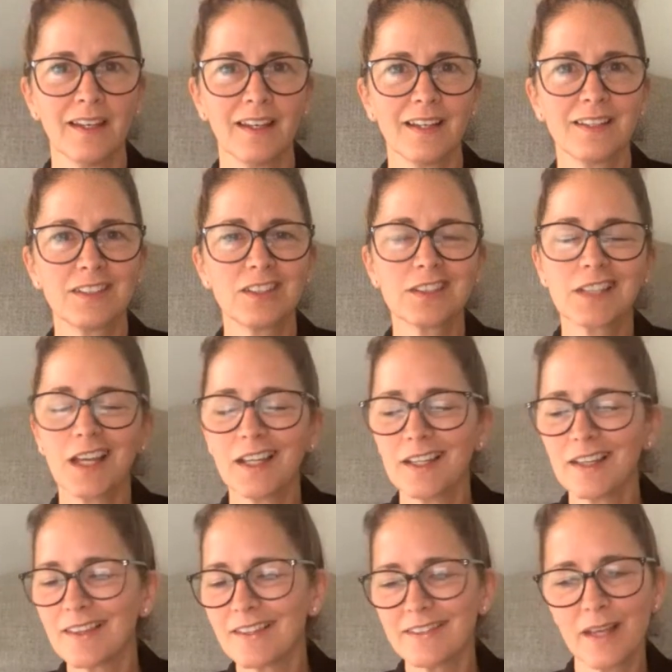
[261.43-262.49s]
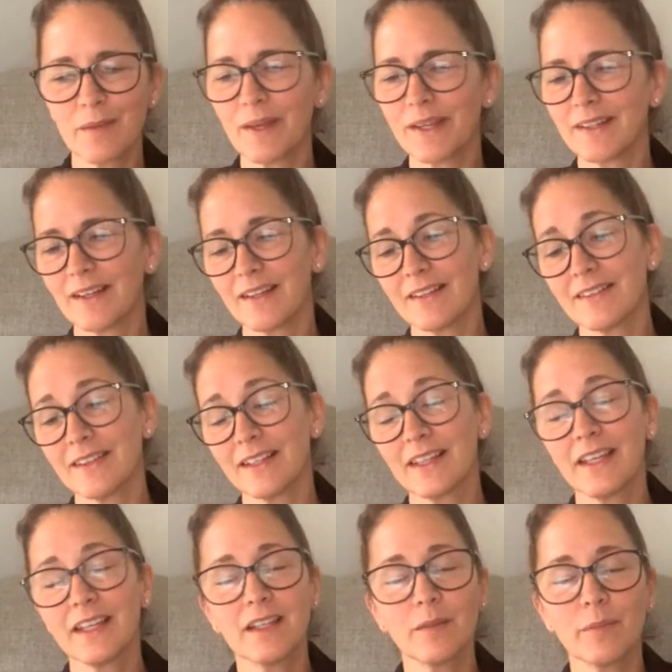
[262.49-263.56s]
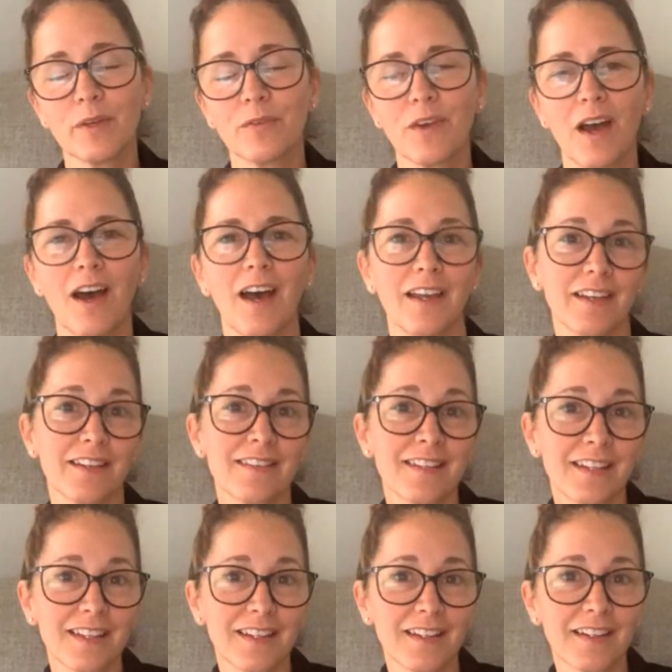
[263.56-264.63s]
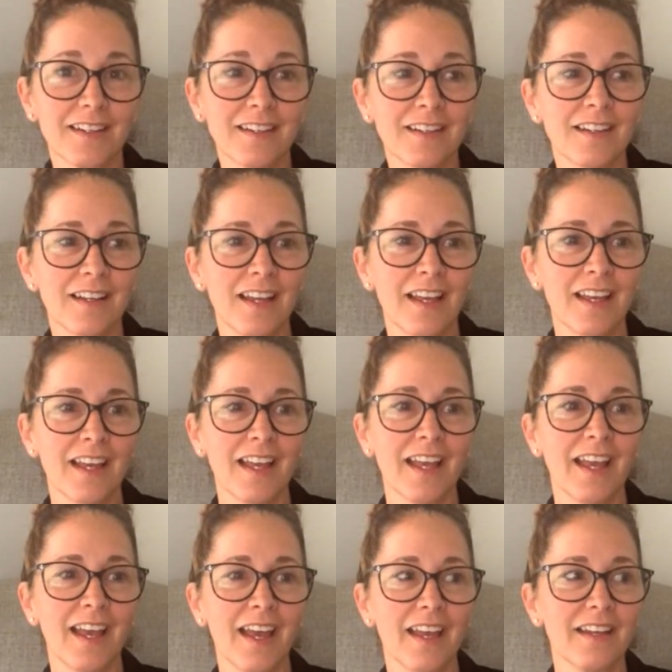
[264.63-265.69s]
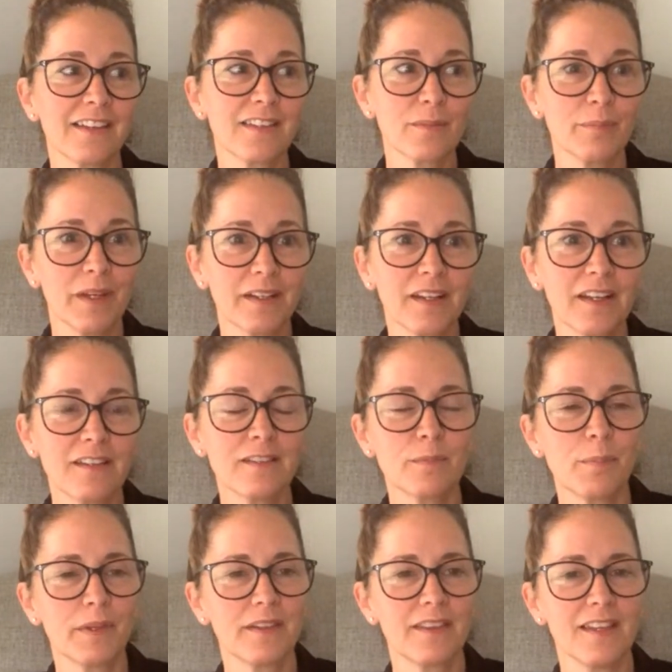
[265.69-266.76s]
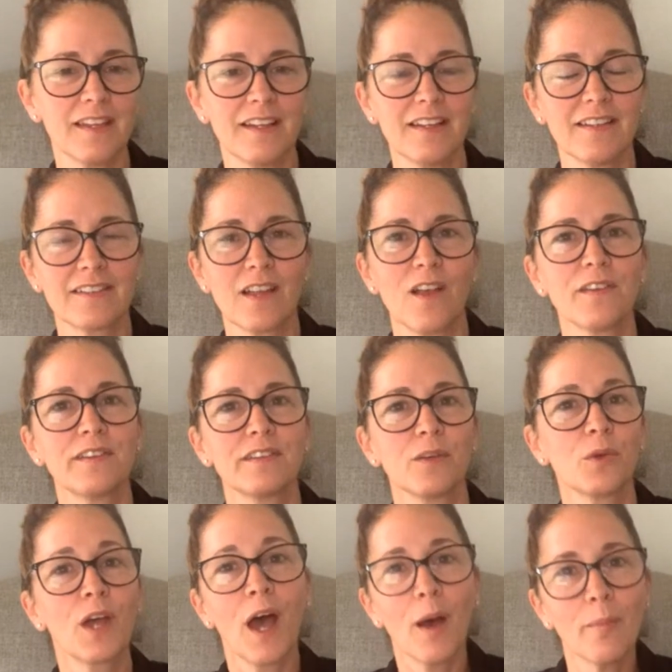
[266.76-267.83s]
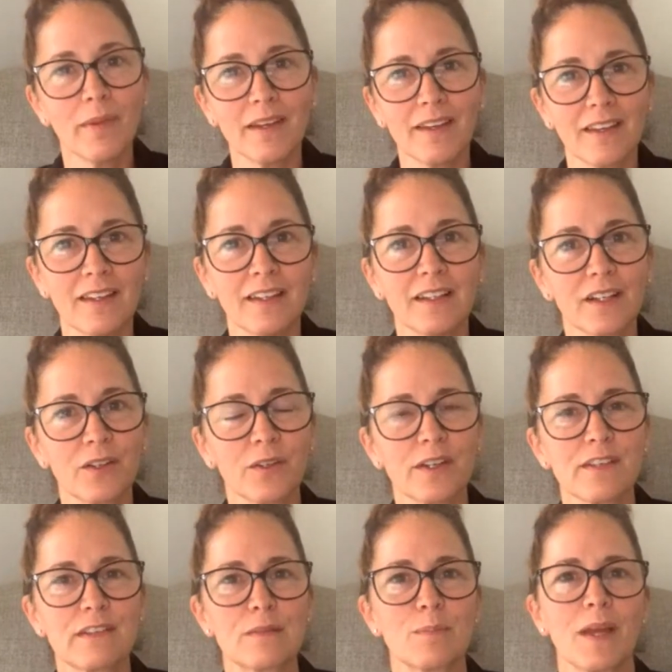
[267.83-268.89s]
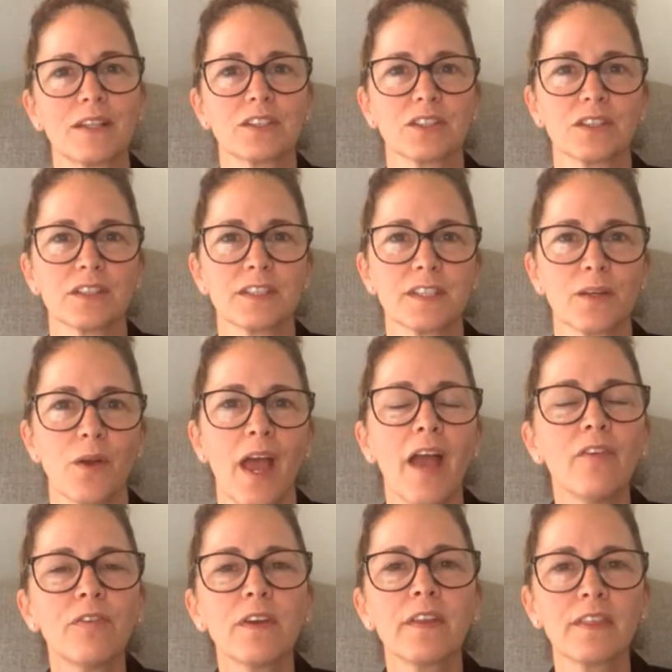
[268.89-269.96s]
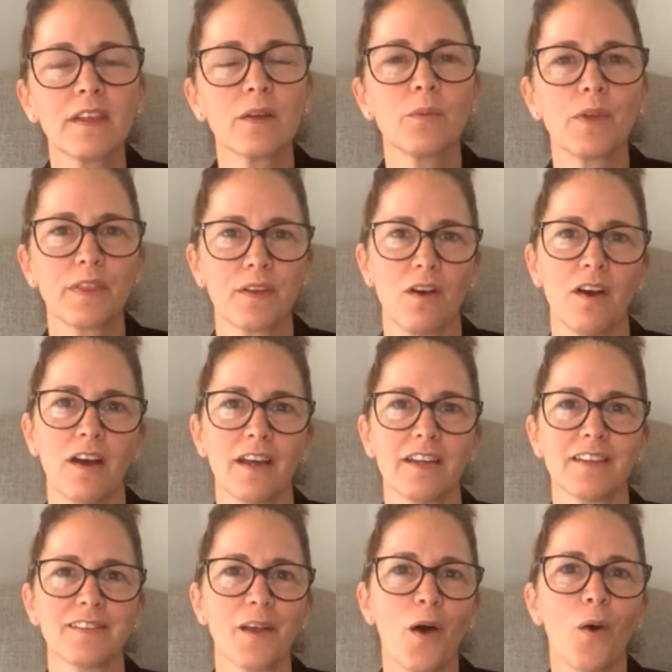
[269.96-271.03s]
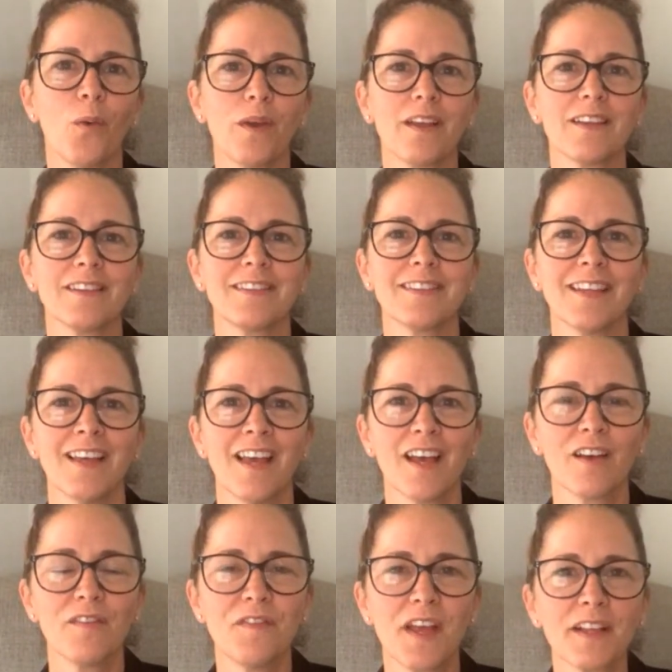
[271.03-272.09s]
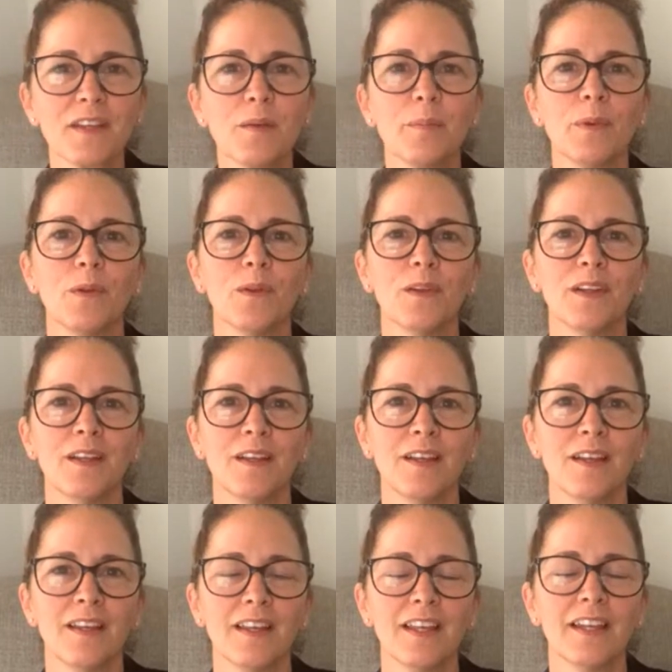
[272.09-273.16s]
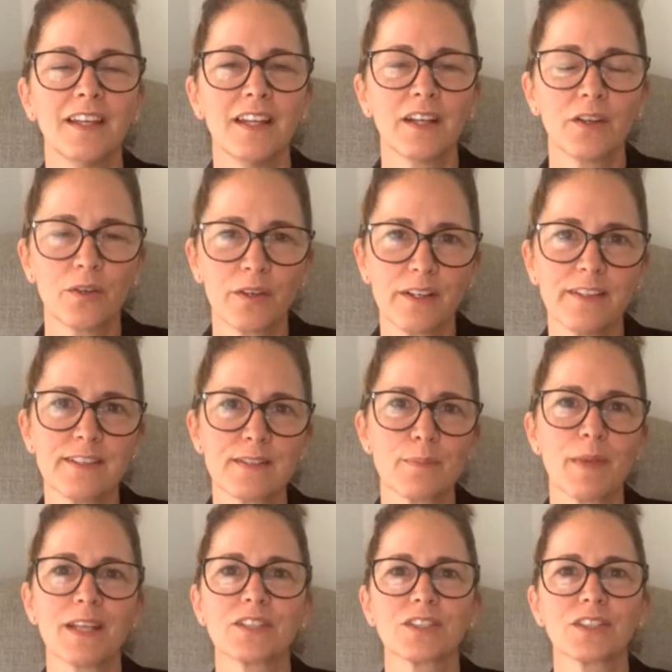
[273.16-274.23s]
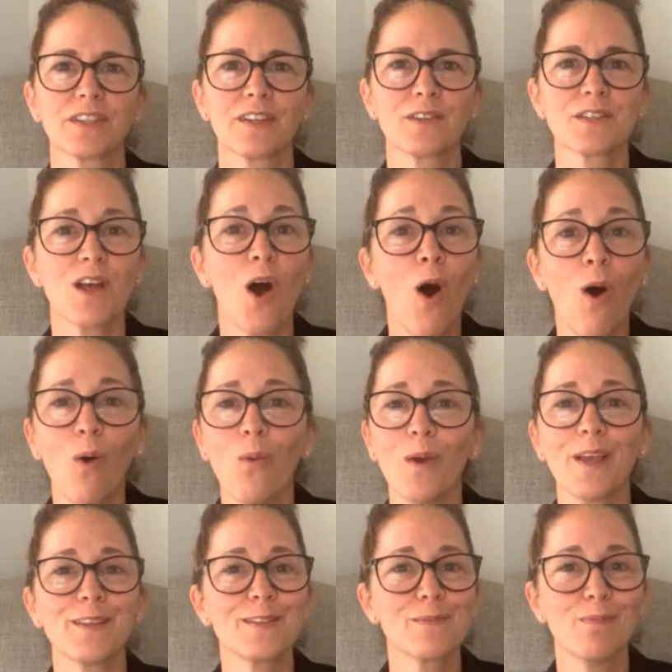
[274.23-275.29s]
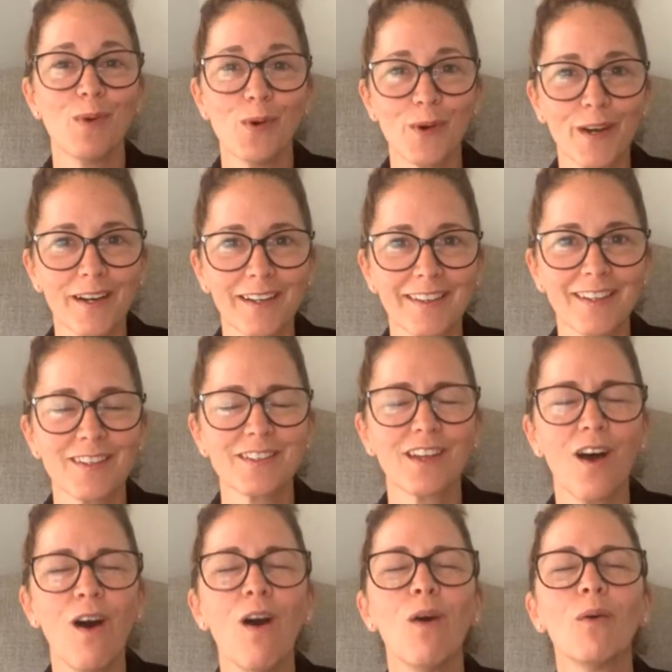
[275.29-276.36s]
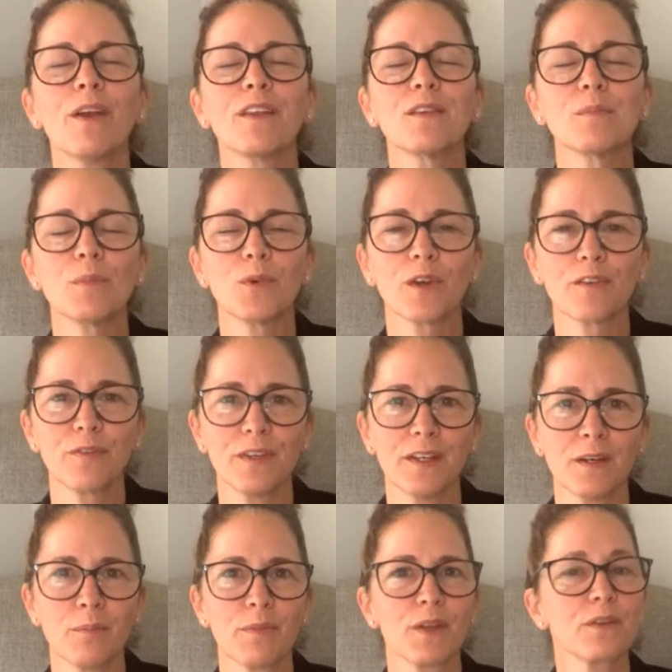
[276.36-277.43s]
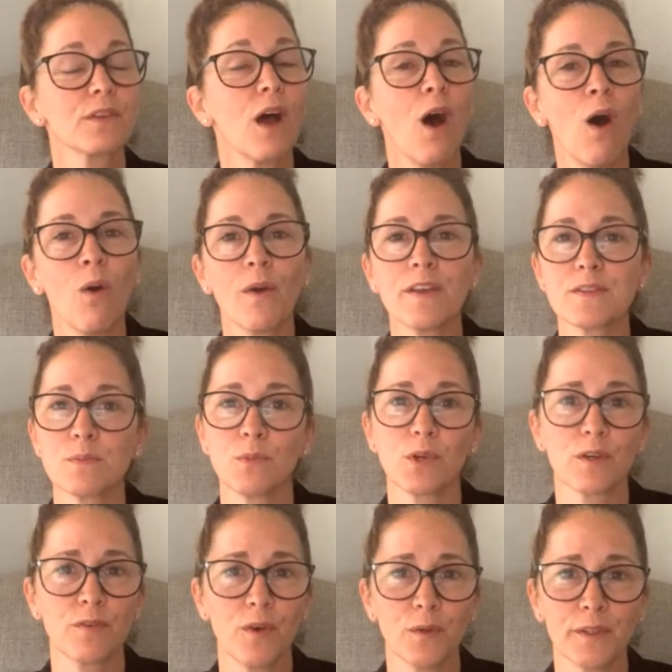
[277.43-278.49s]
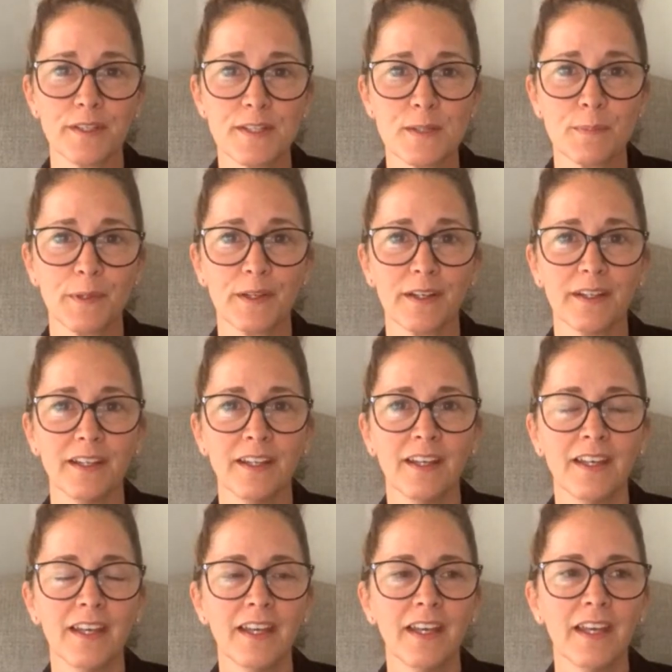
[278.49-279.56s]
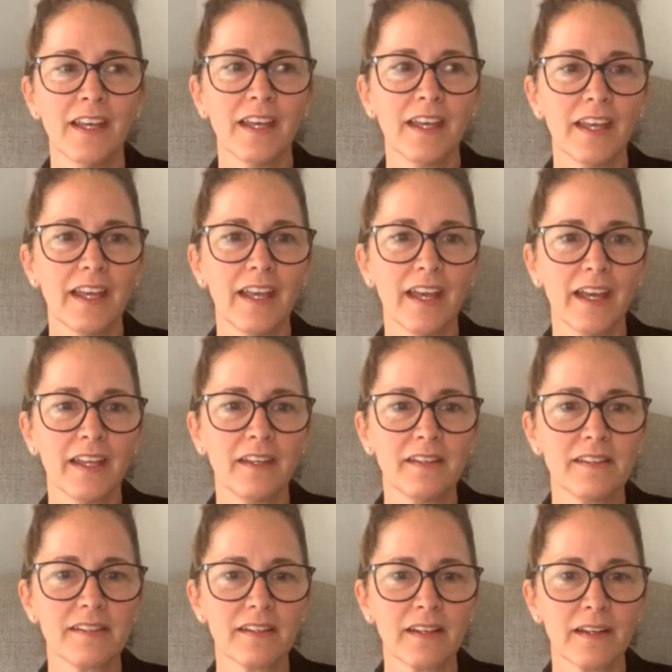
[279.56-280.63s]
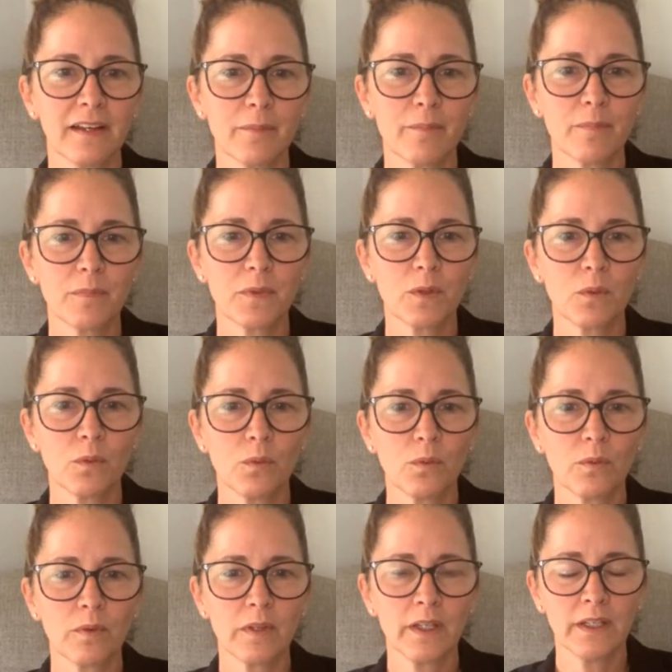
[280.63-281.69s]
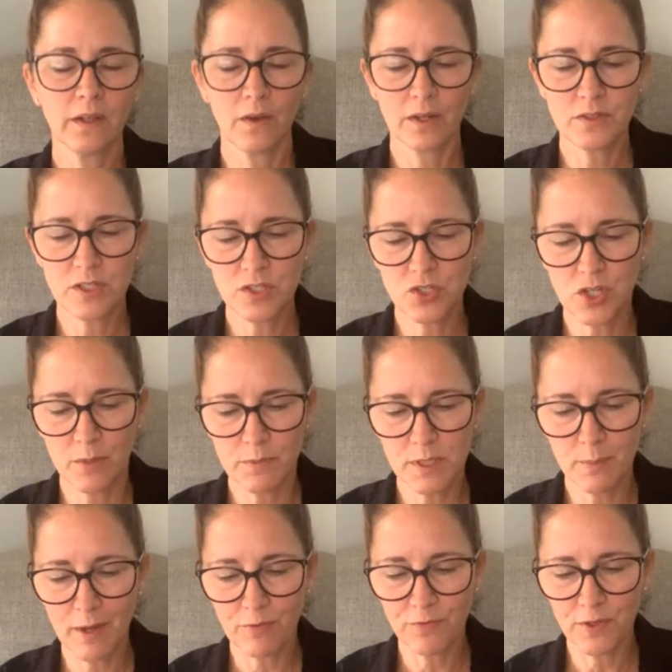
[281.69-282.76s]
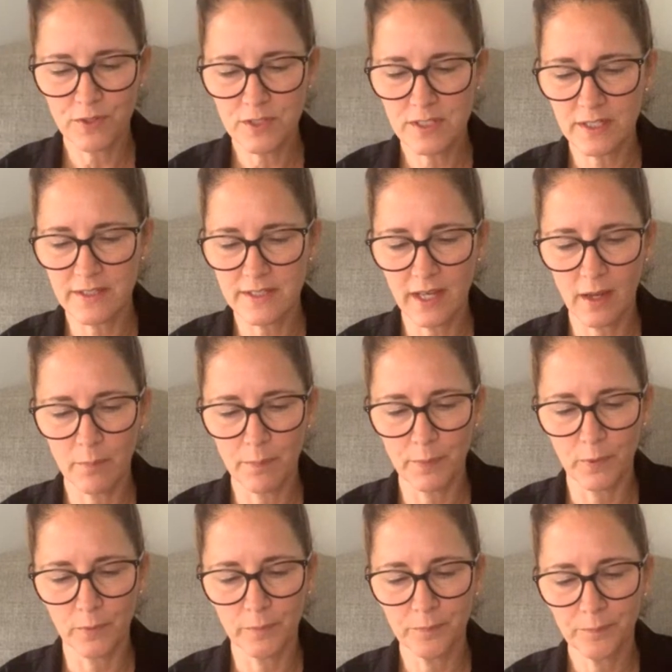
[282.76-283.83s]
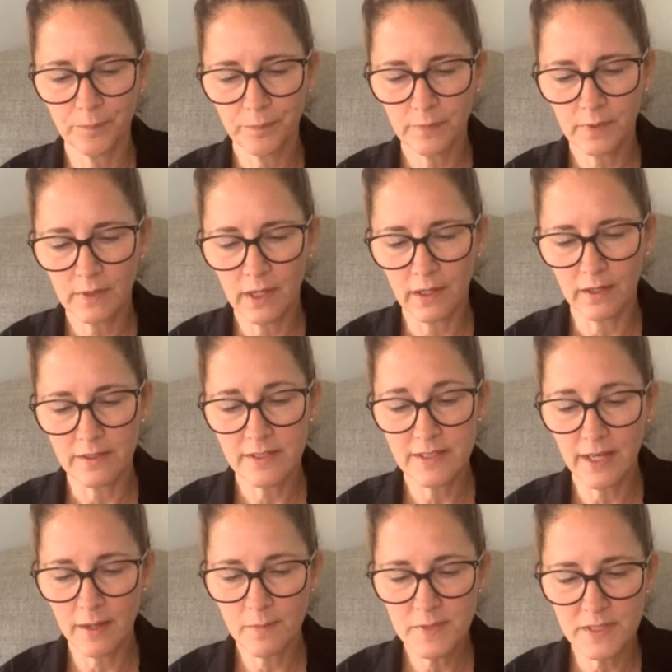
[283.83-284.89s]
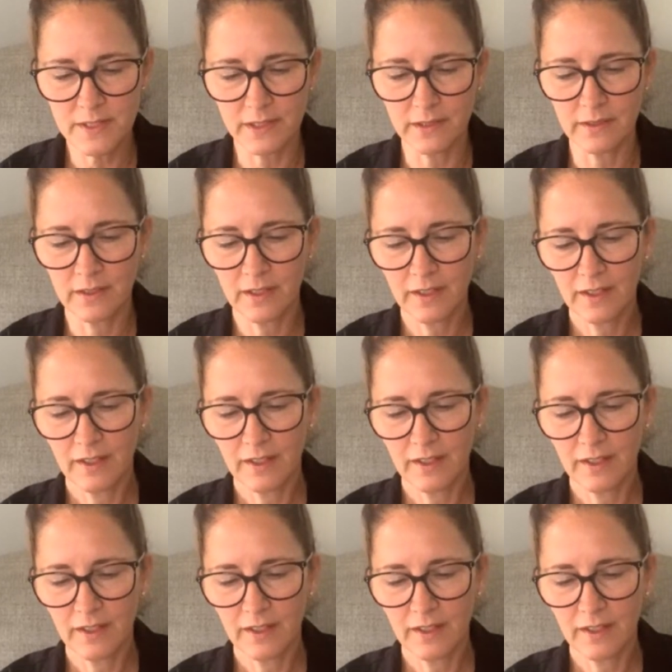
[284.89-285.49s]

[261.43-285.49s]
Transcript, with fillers: It's just kind of the same idea as the kingdom of God. It's here and it's among us, but that it's also coming in an increased measure. So everything with God is always available in an increased measure. There's always more. There's always more of Him. There's always more of Holy Spirit. And, um, you know, I'll just jump to my first example uh, Samson